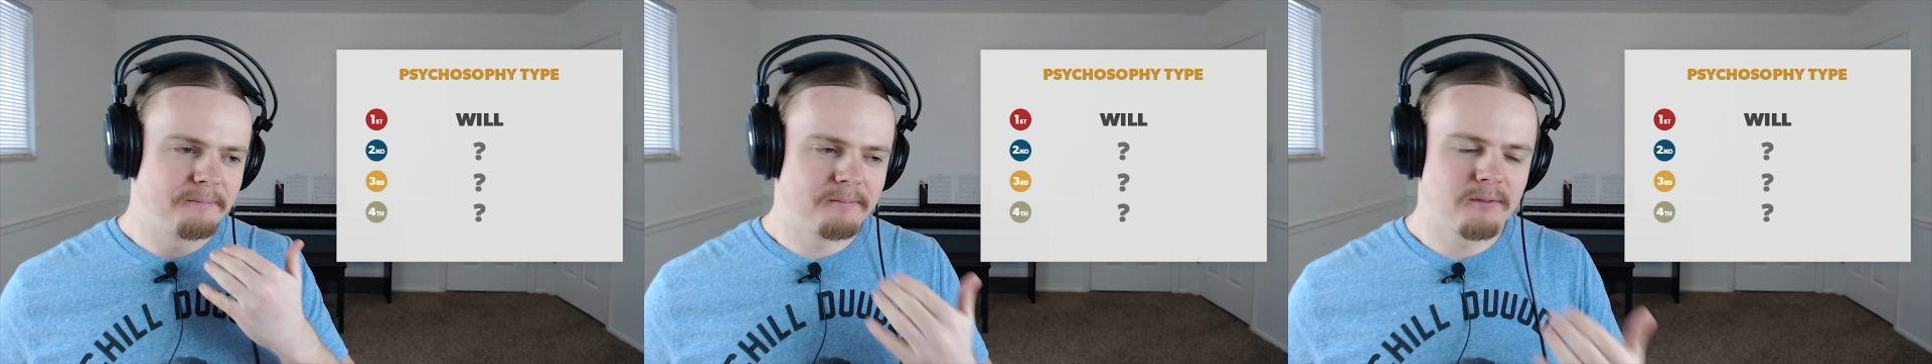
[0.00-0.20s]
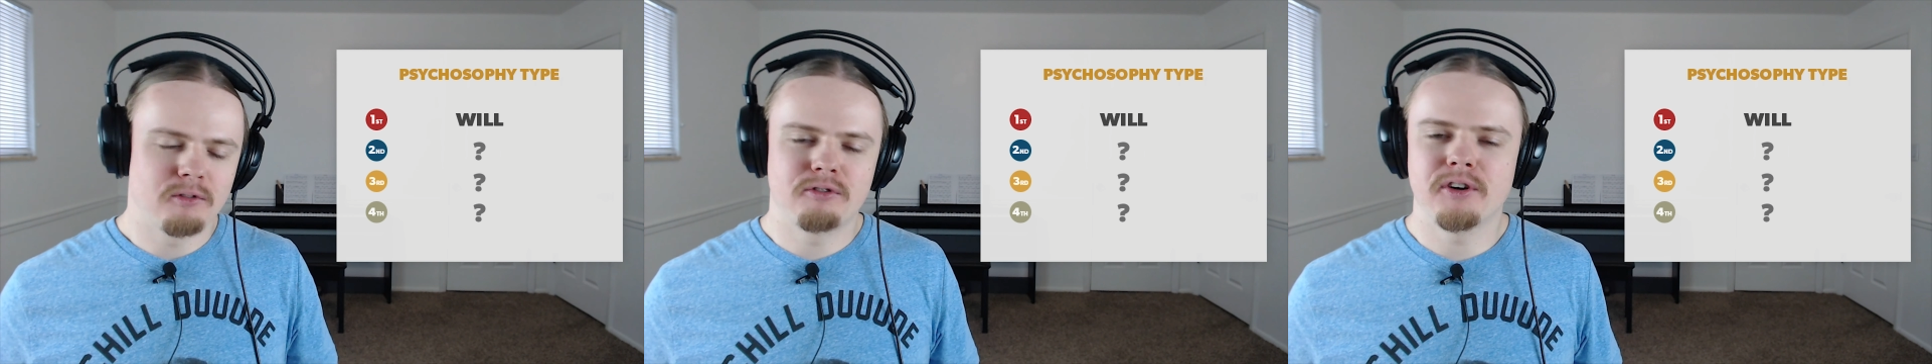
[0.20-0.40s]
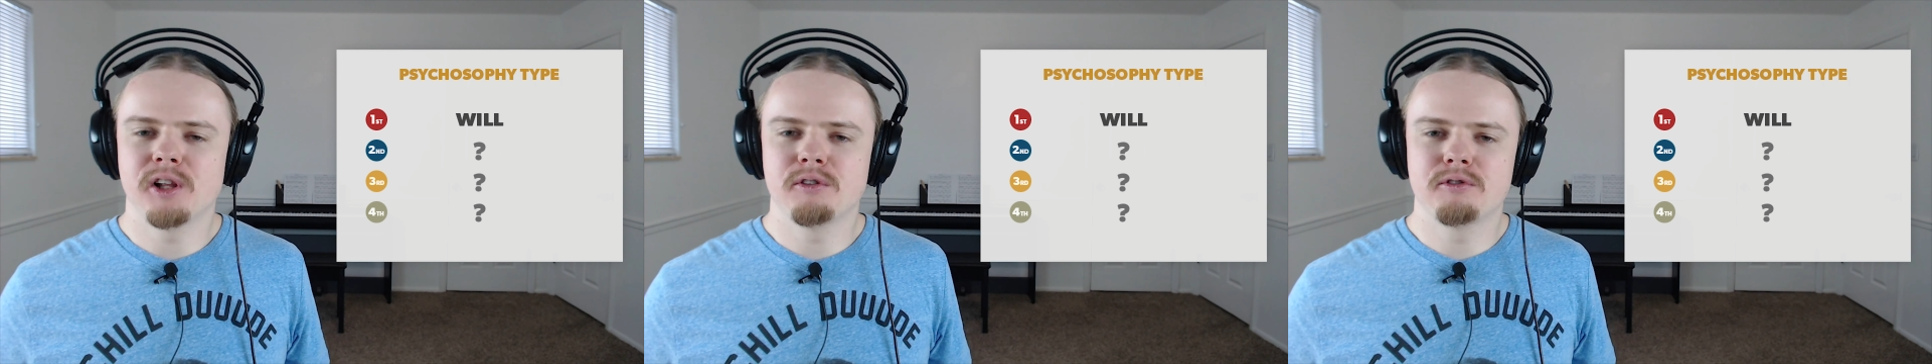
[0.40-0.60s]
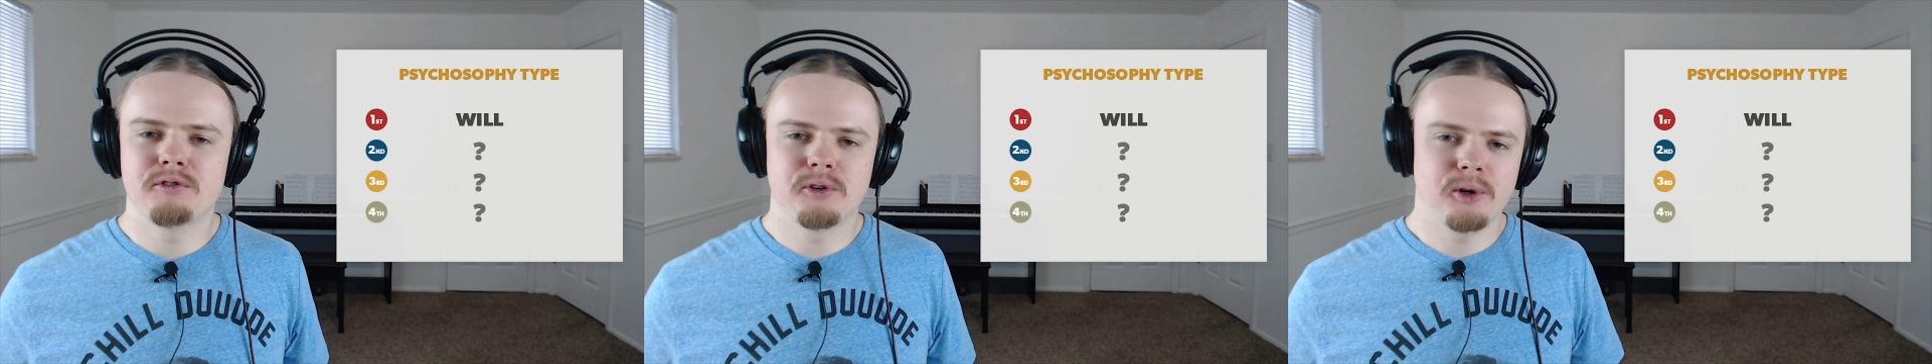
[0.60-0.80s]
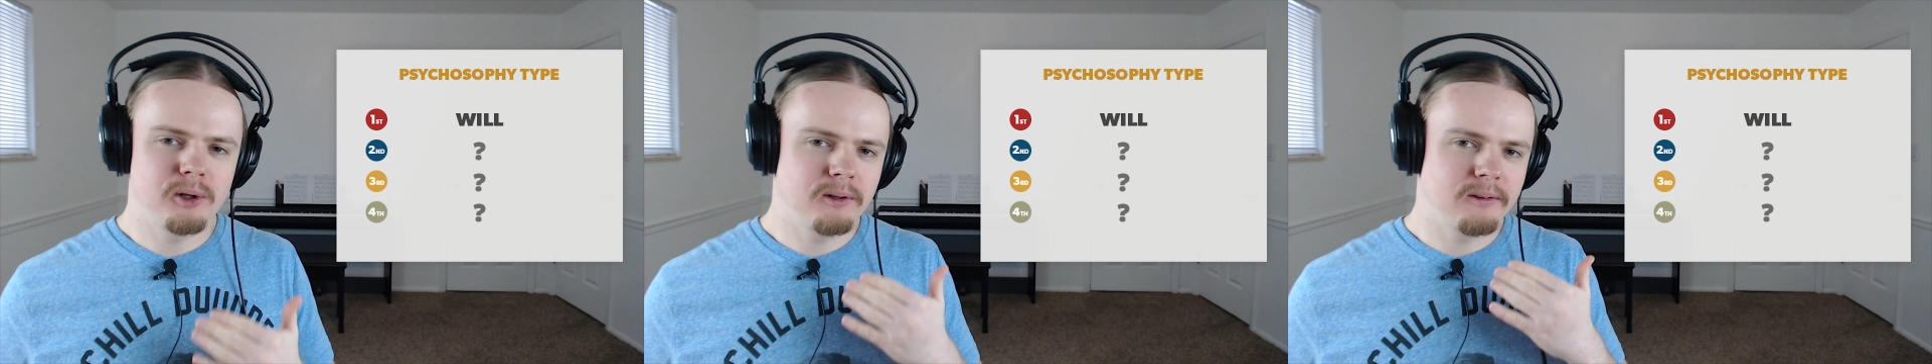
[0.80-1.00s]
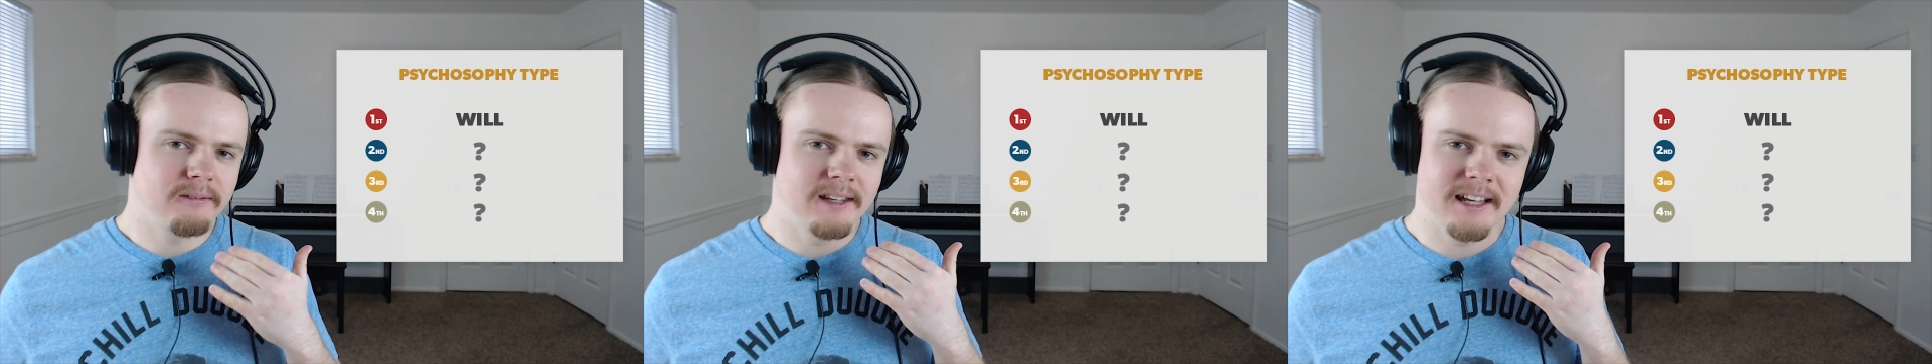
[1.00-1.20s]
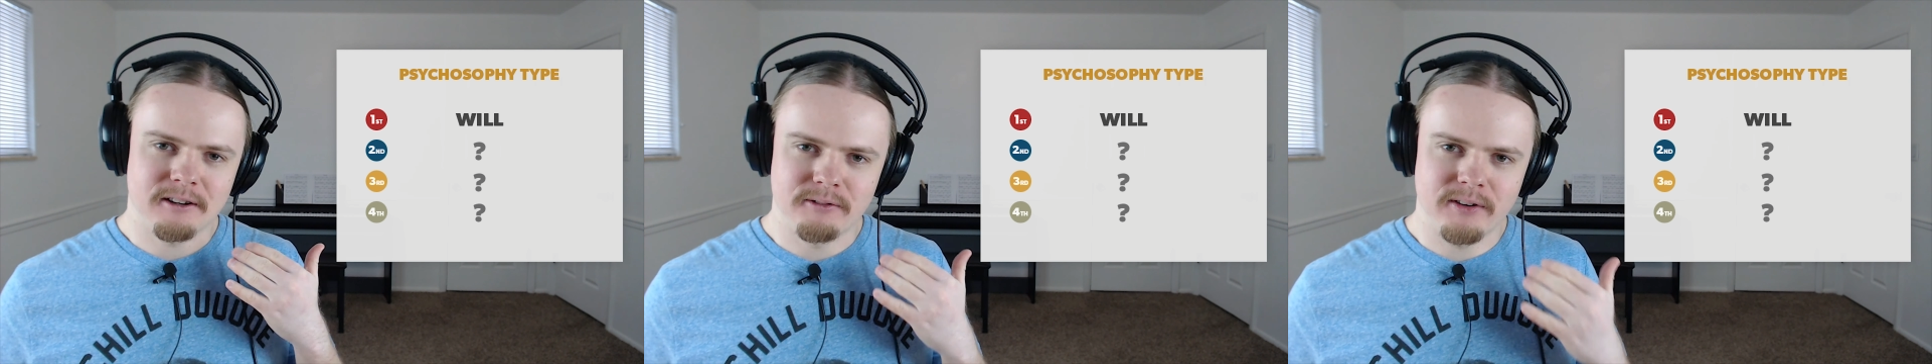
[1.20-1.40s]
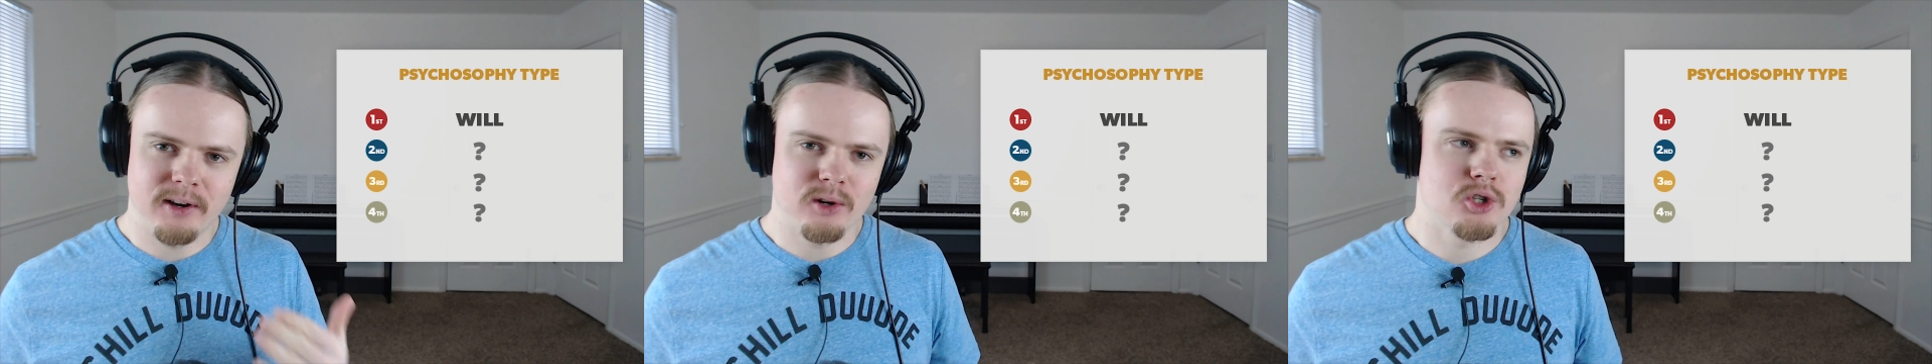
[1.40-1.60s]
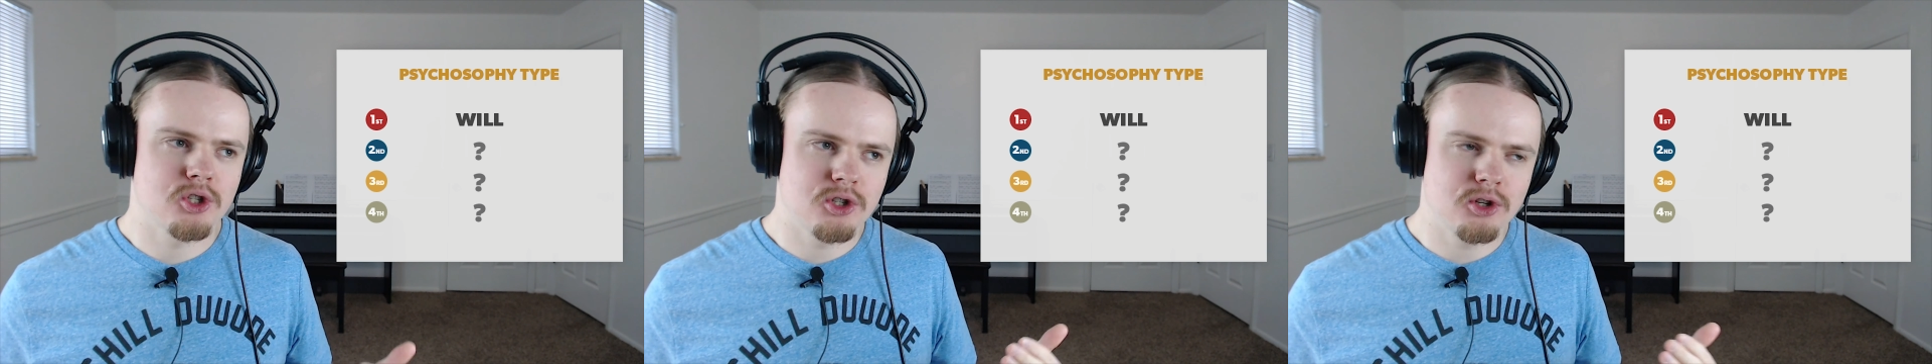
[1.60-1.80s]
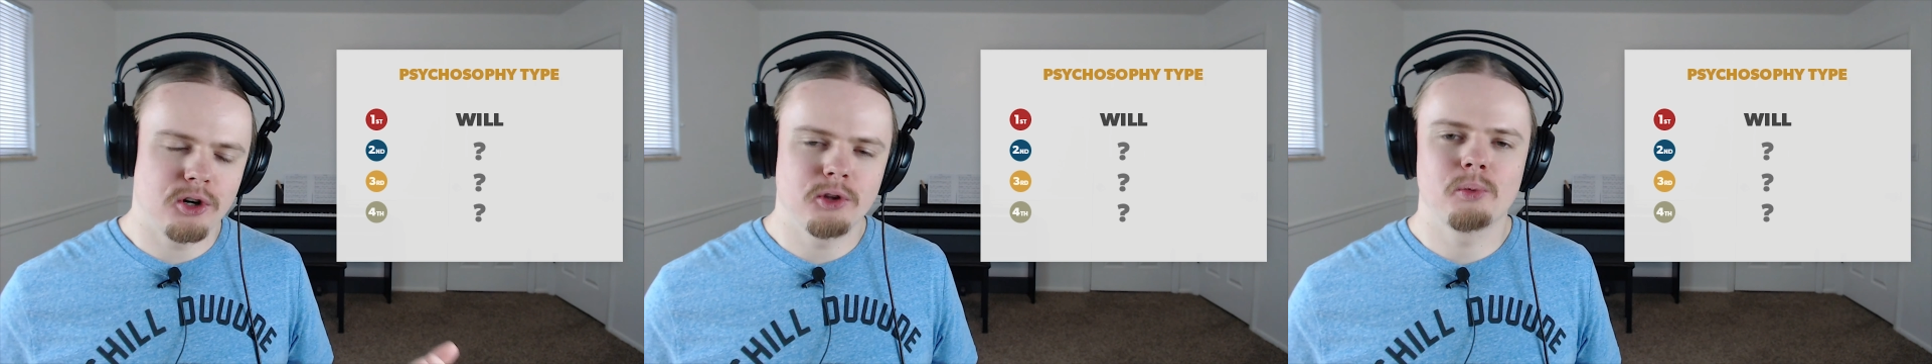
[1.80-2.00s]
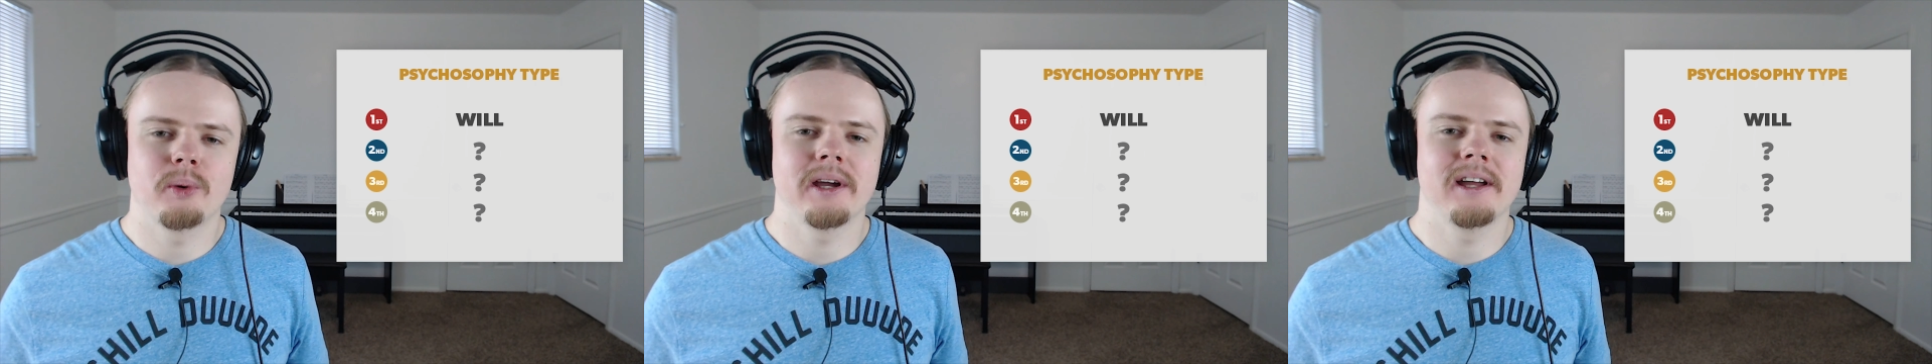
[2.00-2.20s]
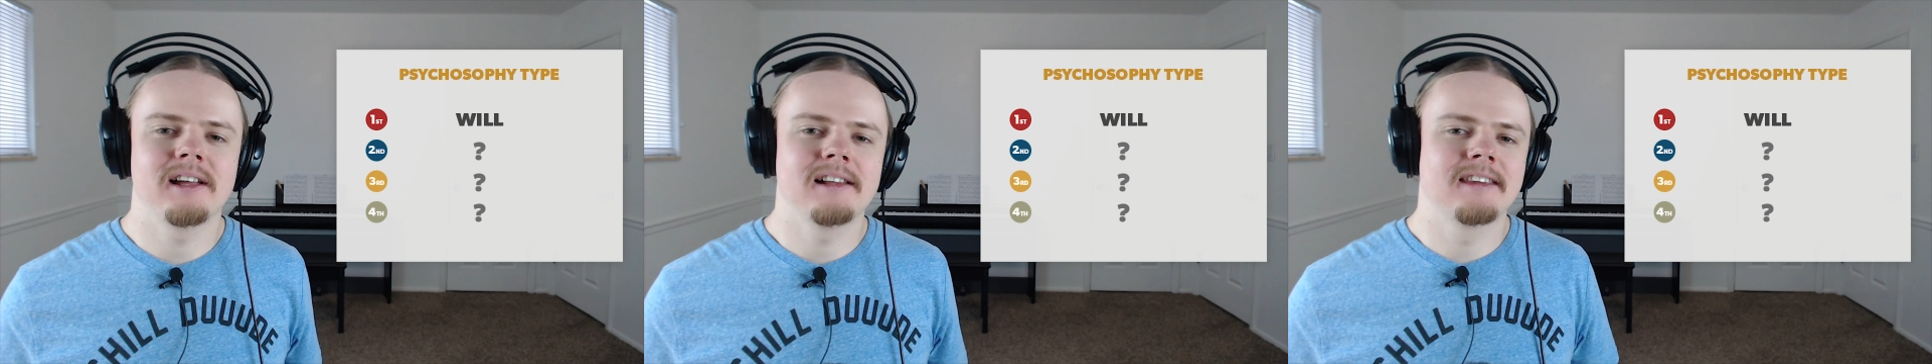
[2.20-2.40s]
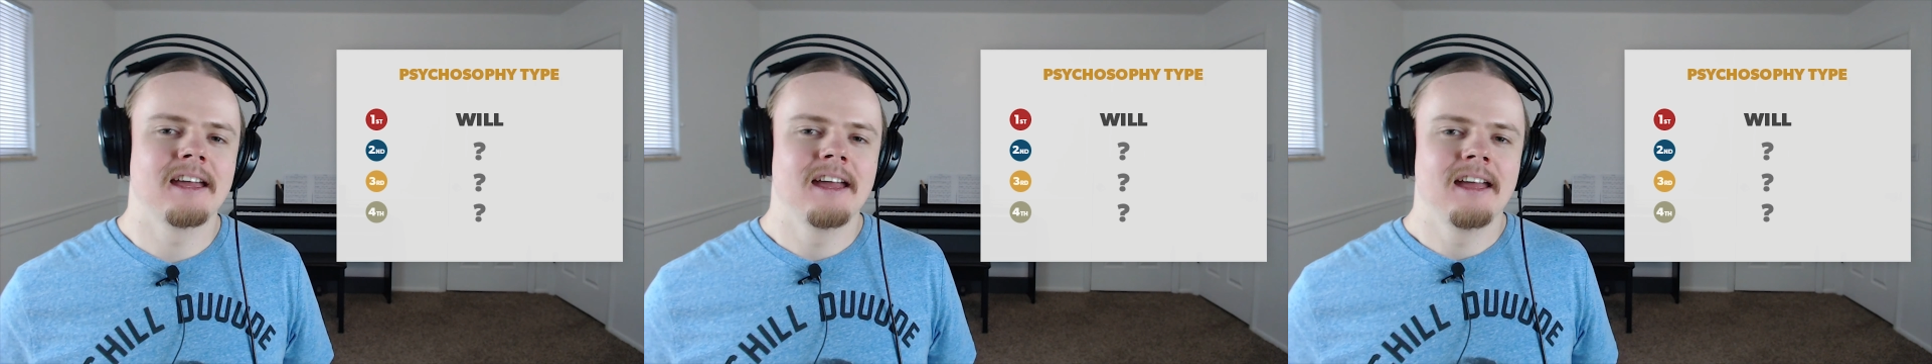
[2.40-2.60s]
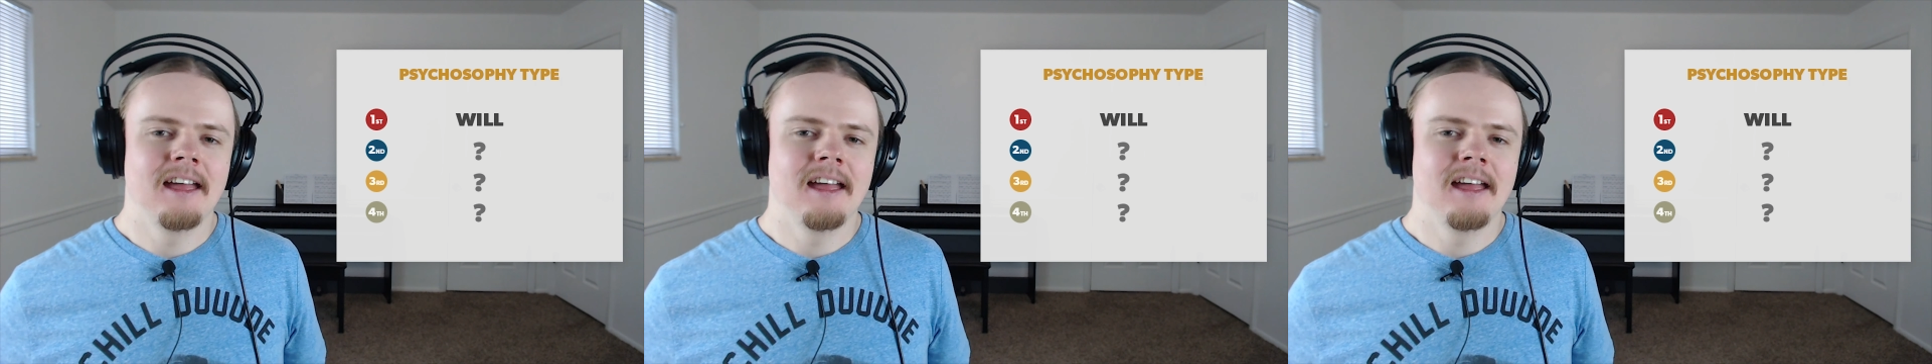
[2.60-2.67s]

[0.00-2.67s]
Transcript: willful, like very strong-willed